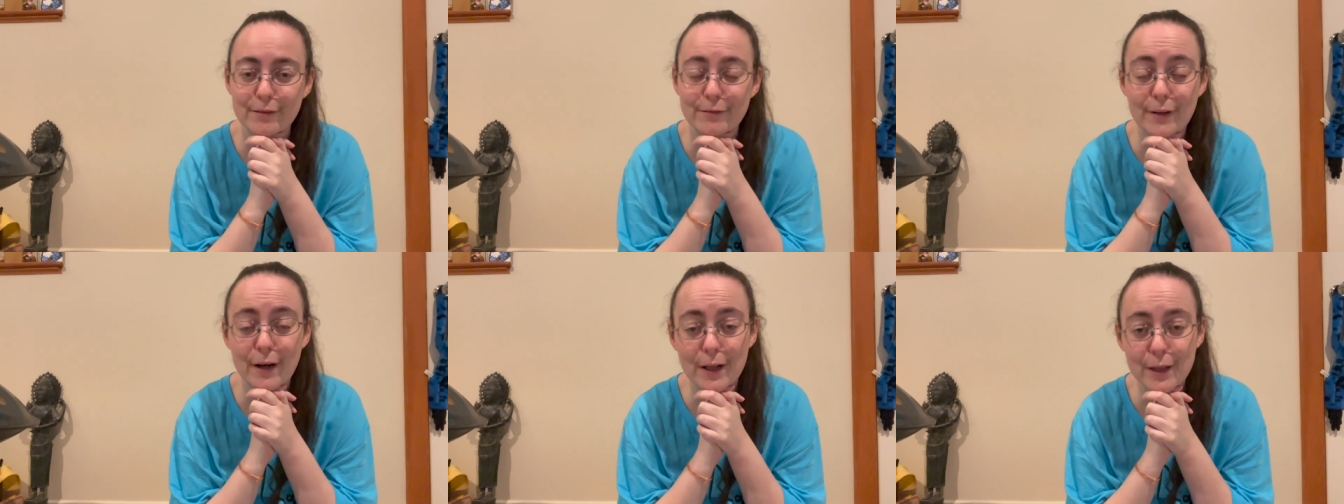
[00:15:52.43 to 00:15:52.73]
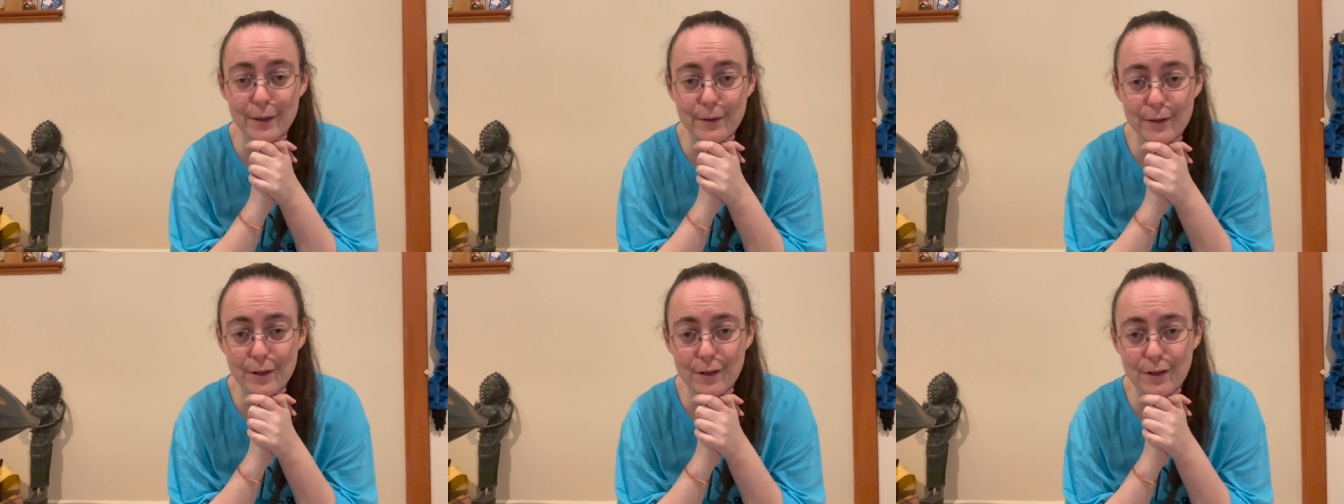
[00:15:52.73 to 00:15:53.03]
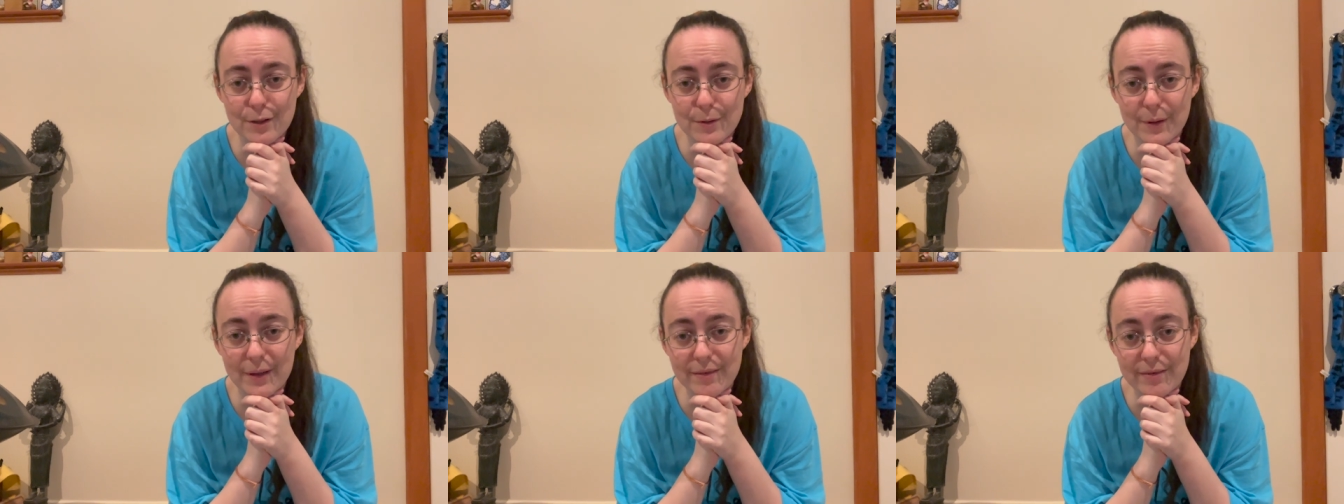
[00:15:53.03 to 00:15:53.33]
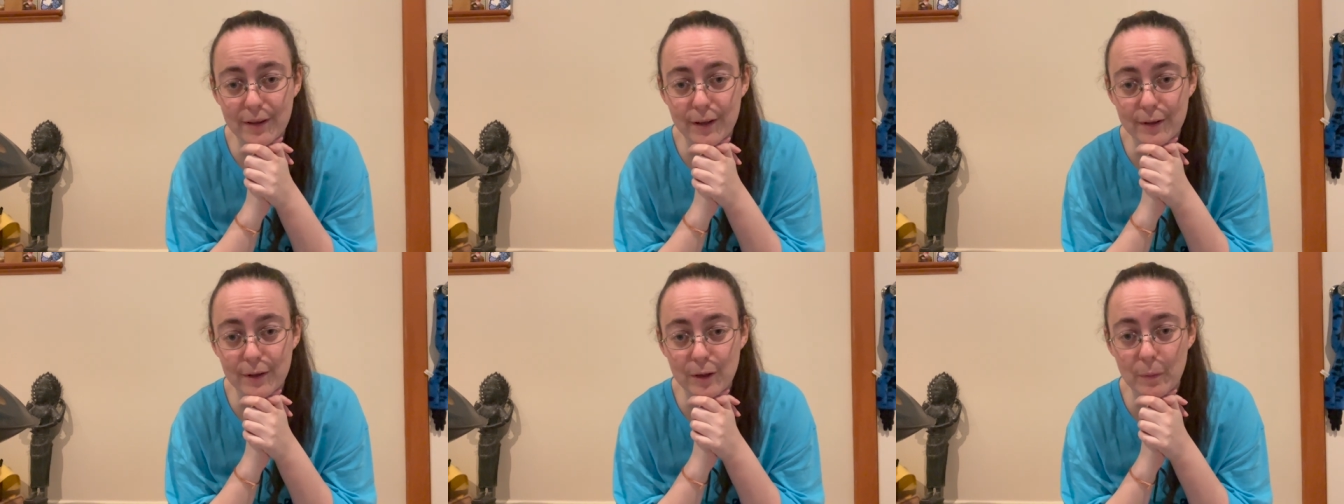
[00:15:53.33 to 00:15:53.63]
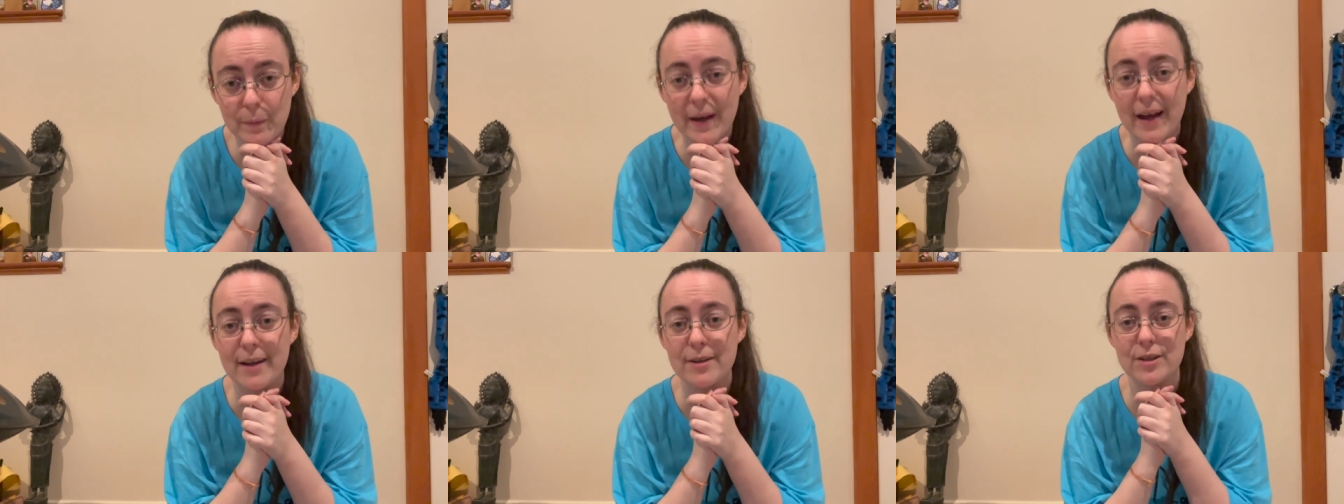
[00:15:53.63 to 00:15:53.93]
Follow your joy, follow your
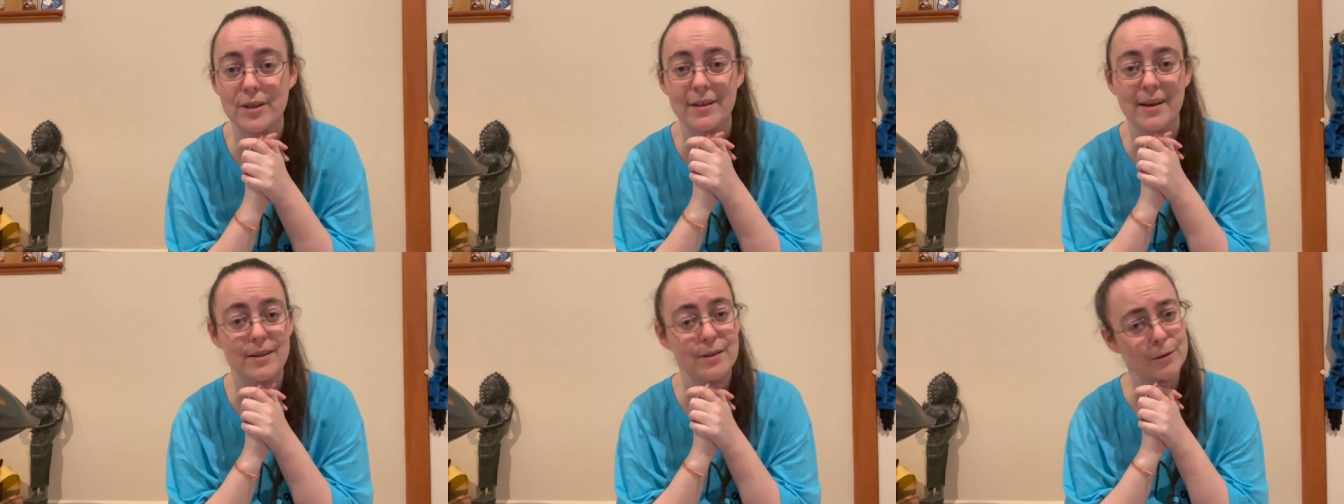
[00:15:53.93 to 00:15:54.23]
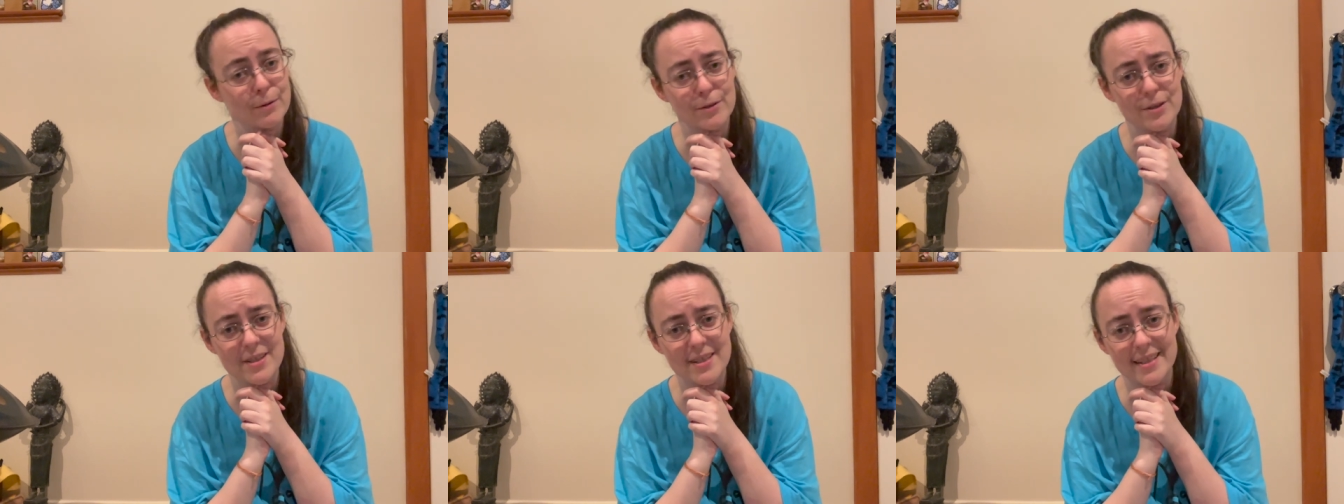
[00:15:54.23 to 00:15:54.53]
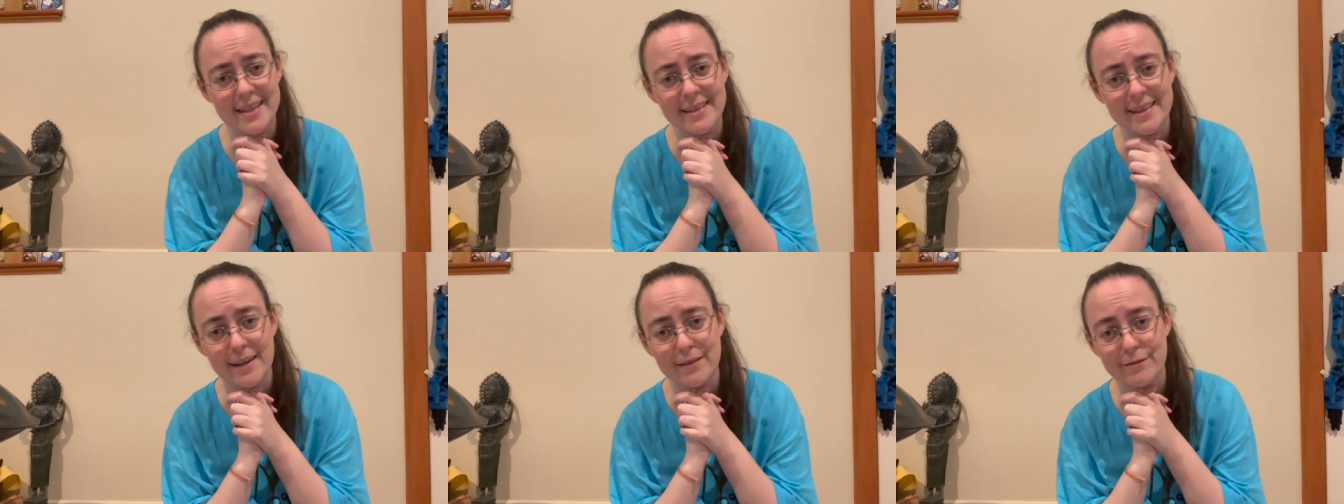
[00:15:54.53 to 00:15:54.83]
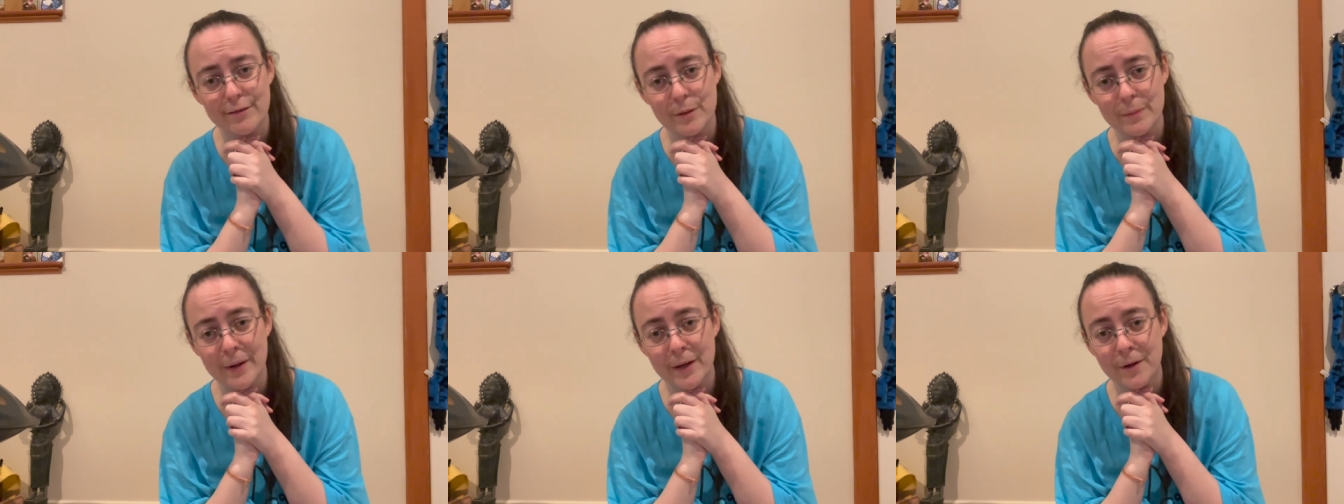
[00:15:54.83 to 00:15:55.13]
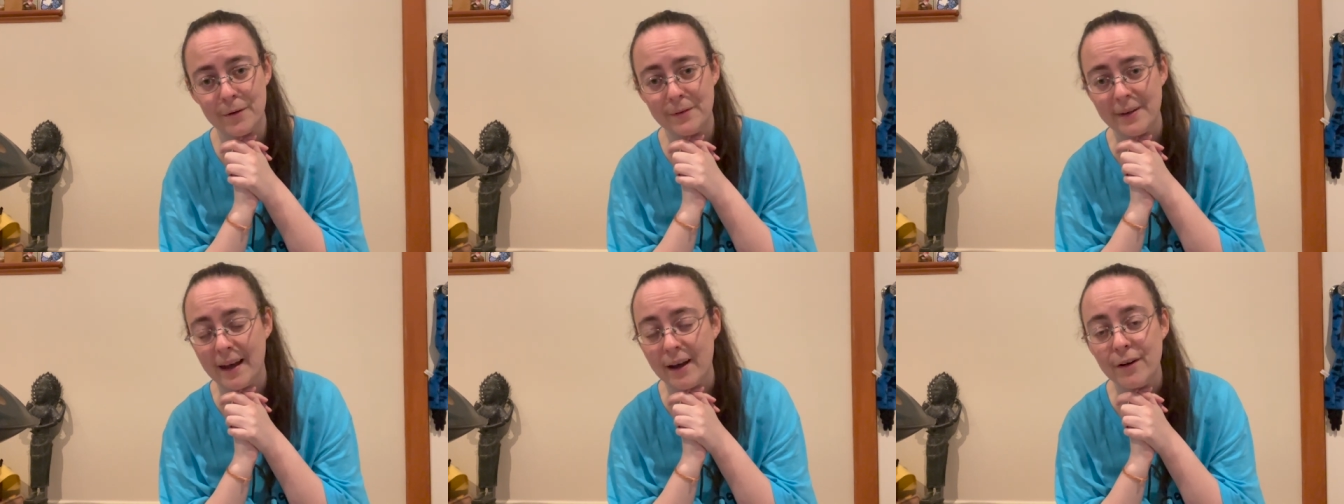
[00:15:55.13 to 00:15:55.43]
passion. I don't just say that for my
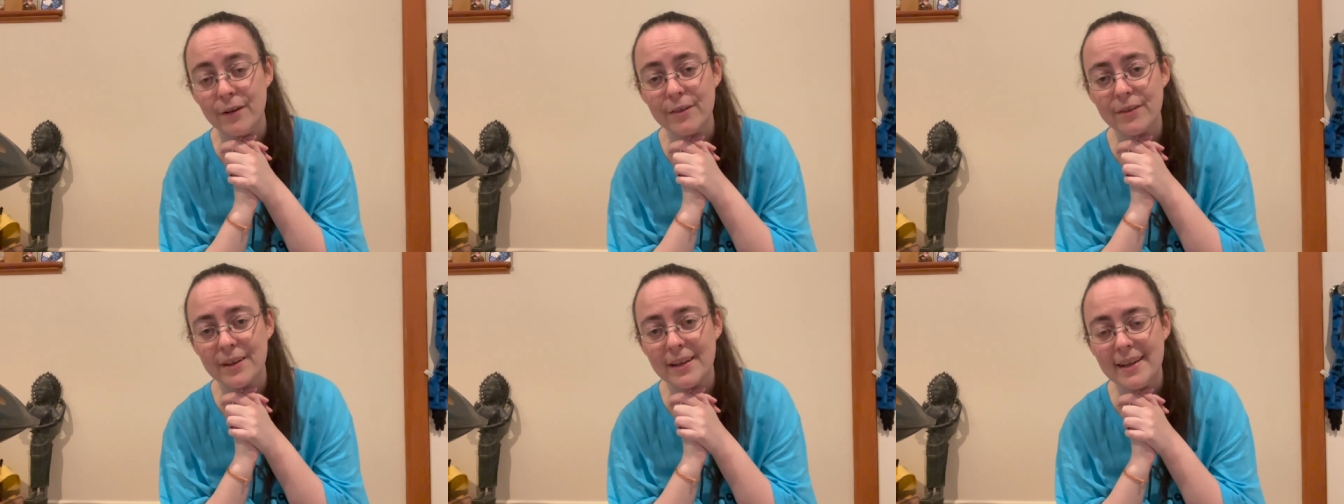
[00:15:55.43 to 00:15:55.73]
own health.